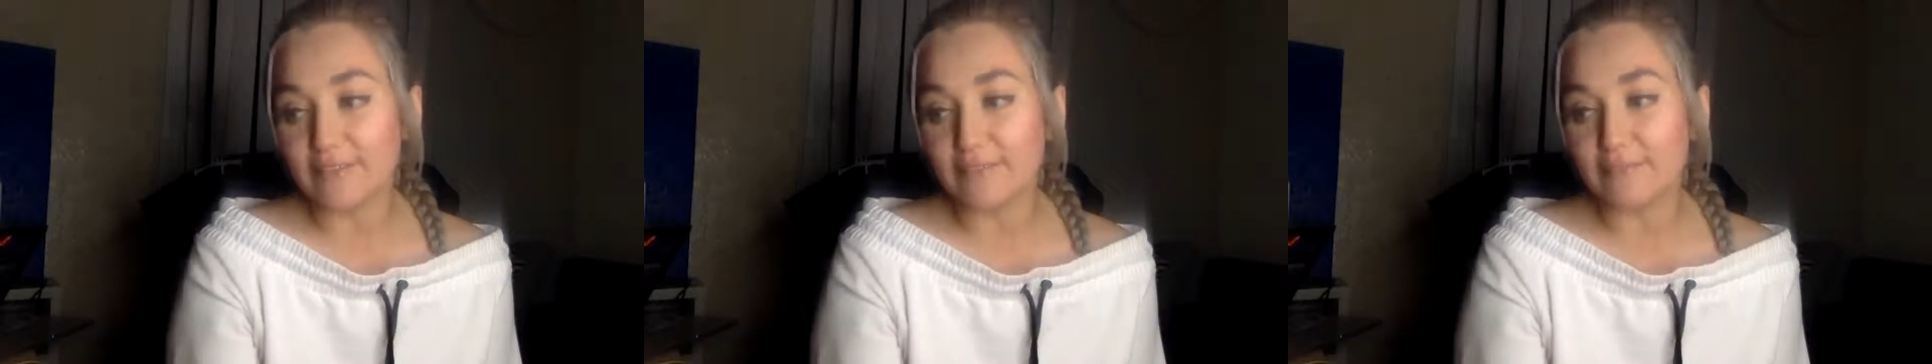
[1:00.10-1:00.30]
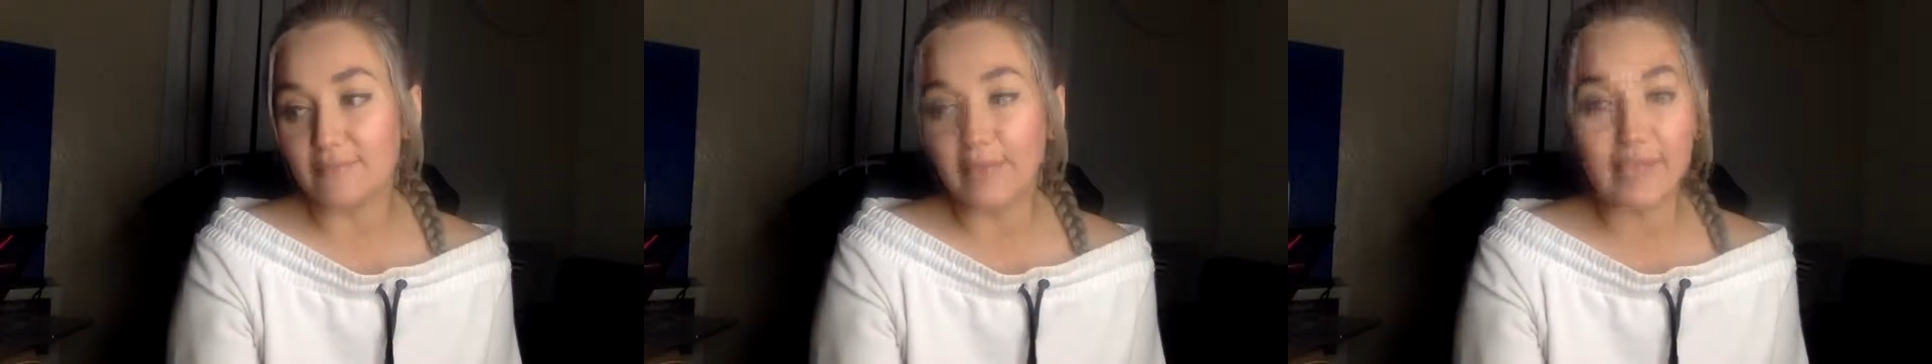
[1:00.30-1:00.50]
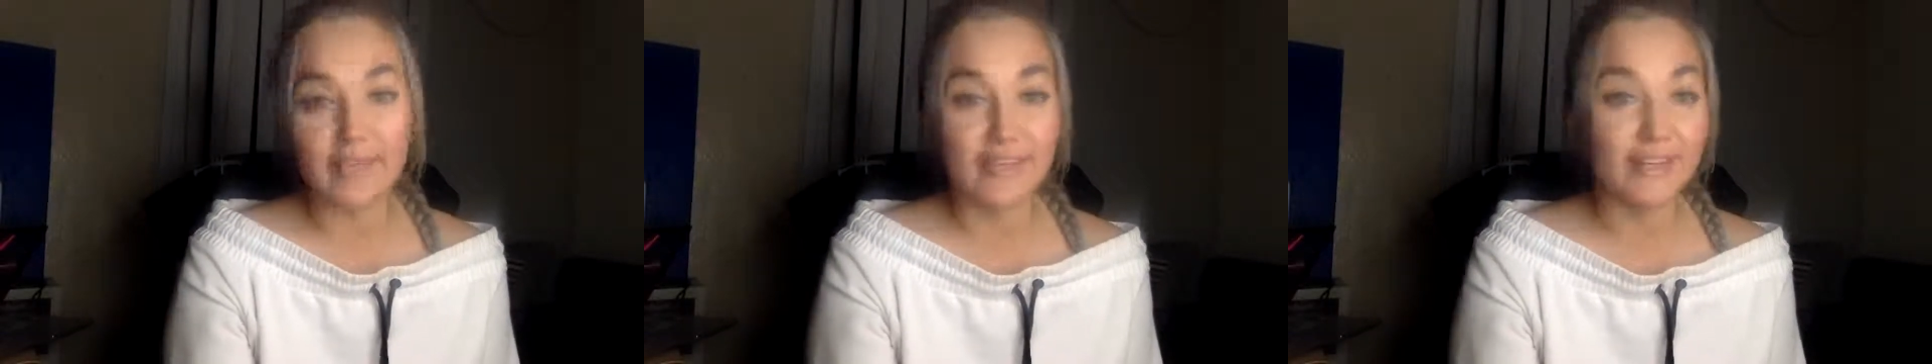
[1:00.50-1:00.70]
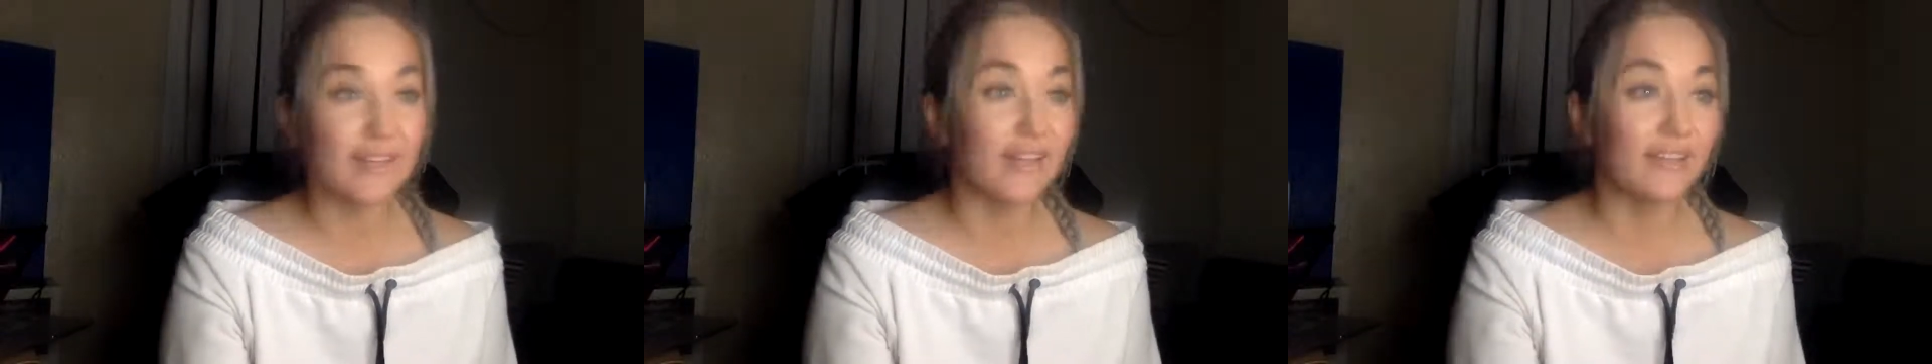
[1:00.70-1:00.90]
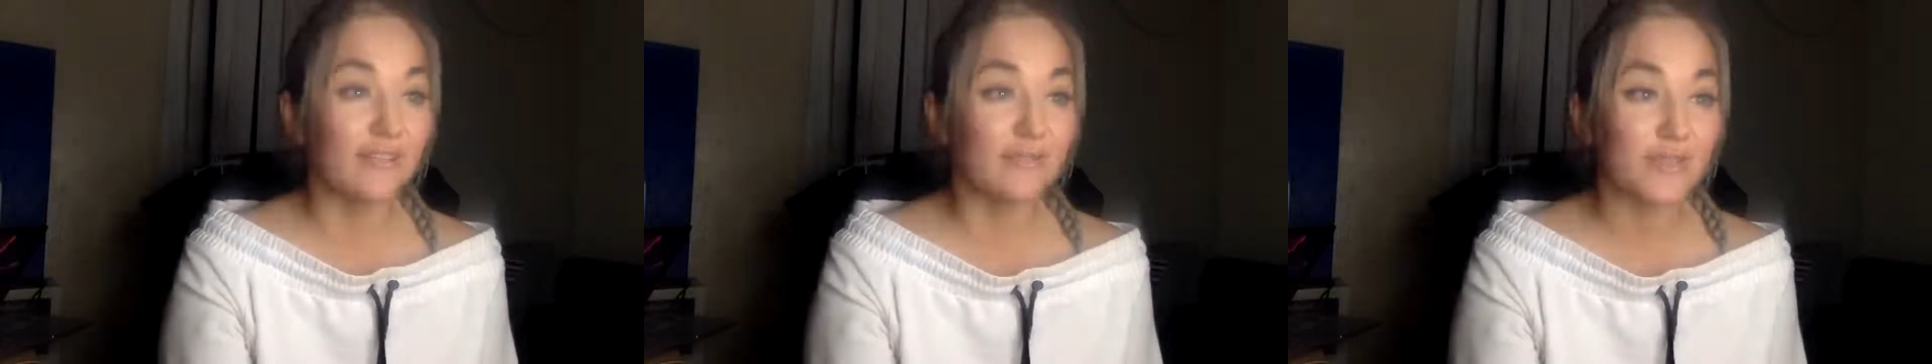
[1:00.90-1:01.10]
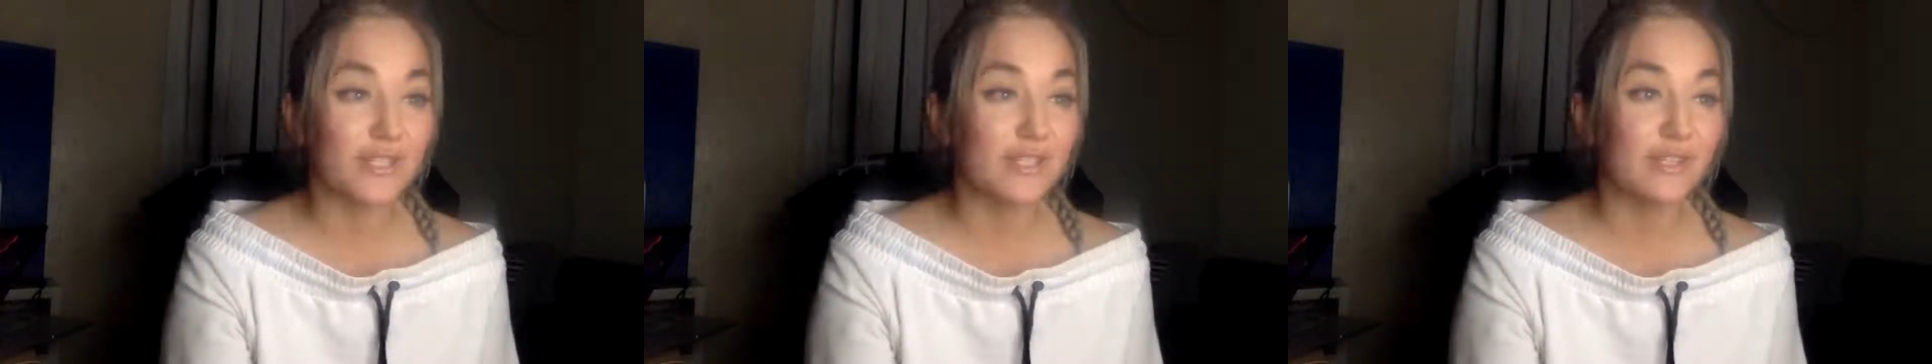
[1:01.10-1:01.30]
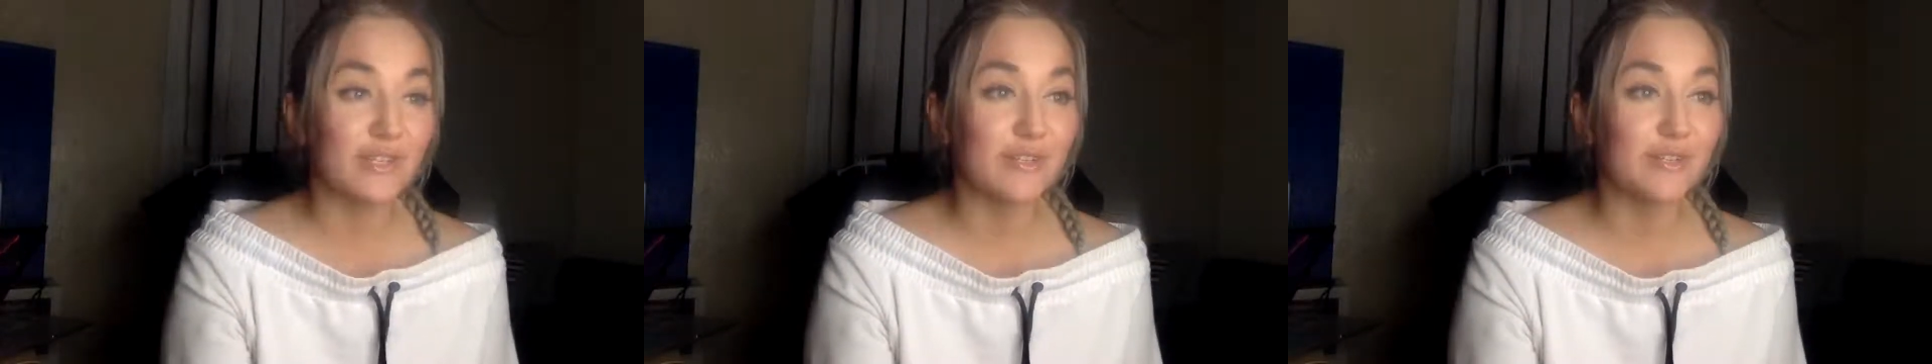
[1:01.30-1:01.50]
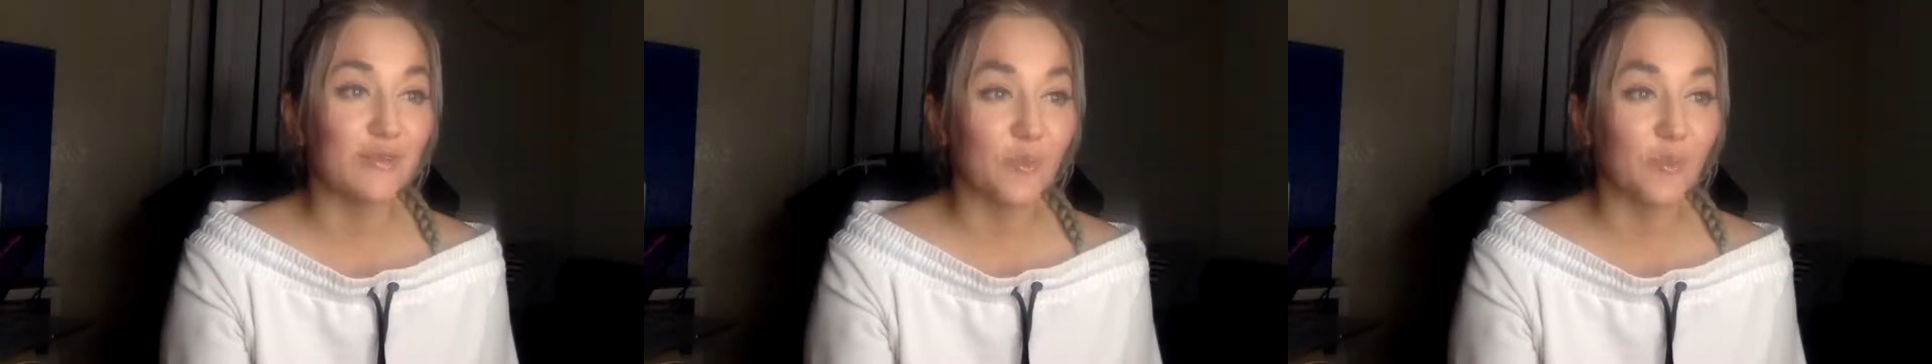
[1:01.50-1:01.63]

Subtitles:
making it interesting to